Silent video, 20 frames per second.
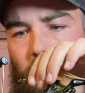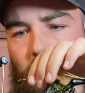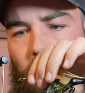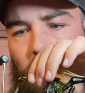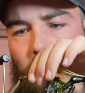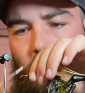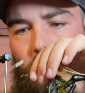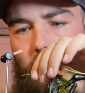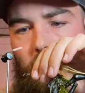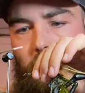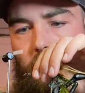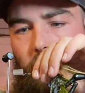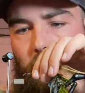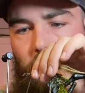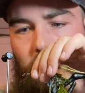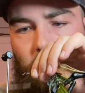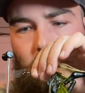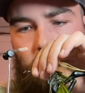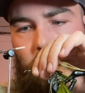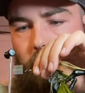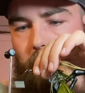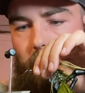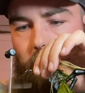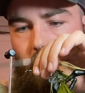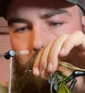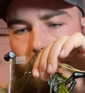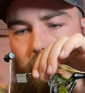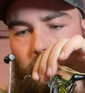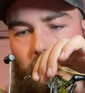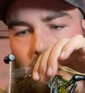And
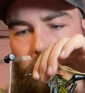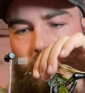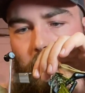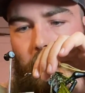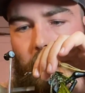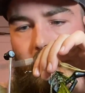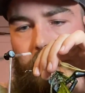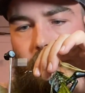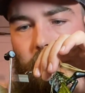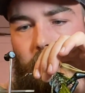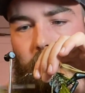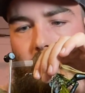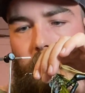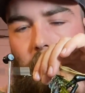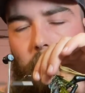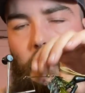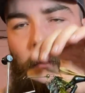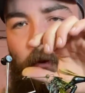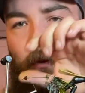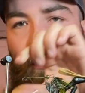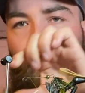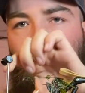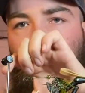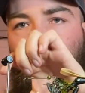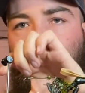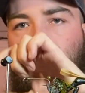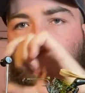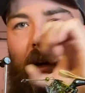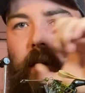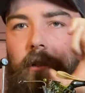a lot of guys will double those
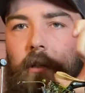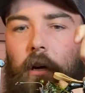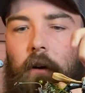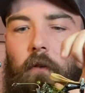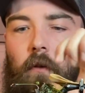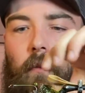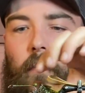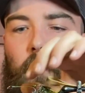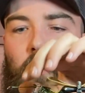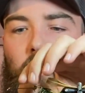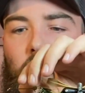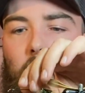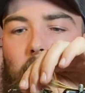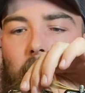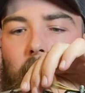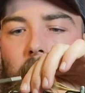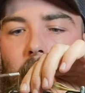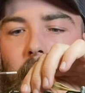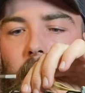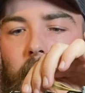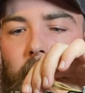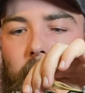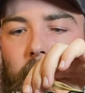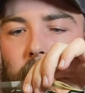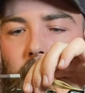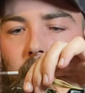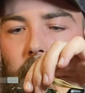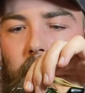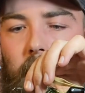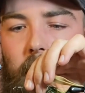wires over, pull them back, and
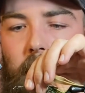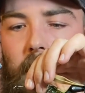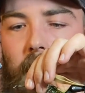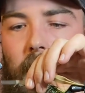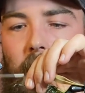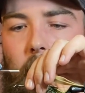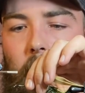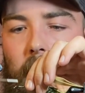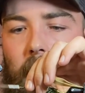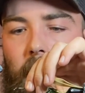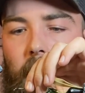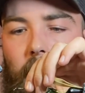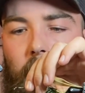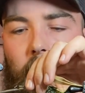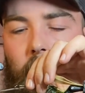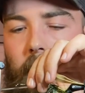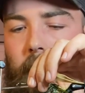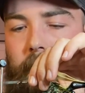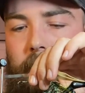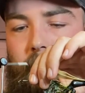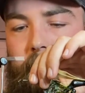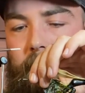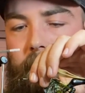tie them in again.